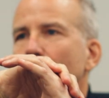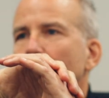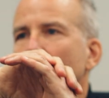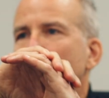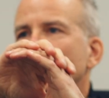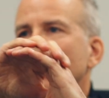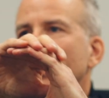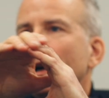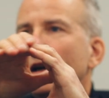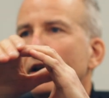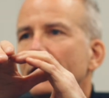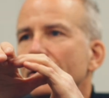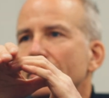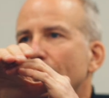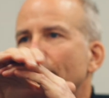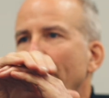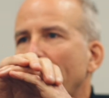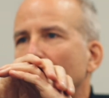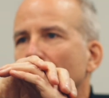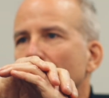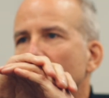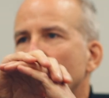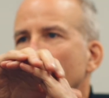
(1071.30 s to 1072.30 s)
but the ice
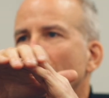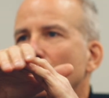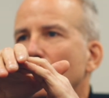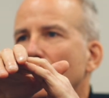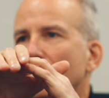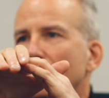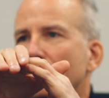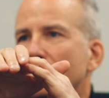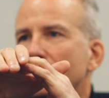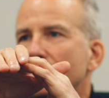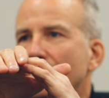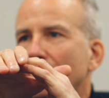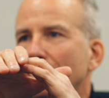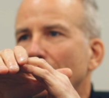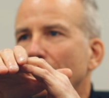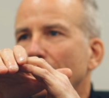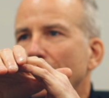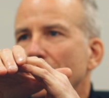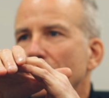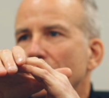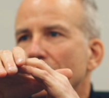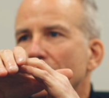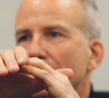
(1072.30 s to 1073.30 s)
boundary where the
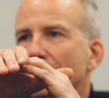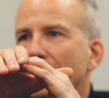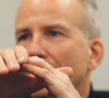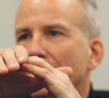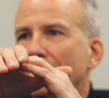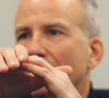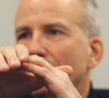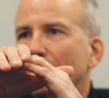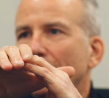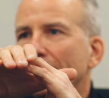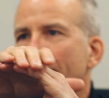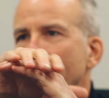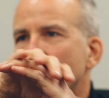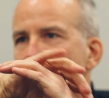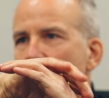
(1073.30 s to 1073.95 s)
sublimation is taking place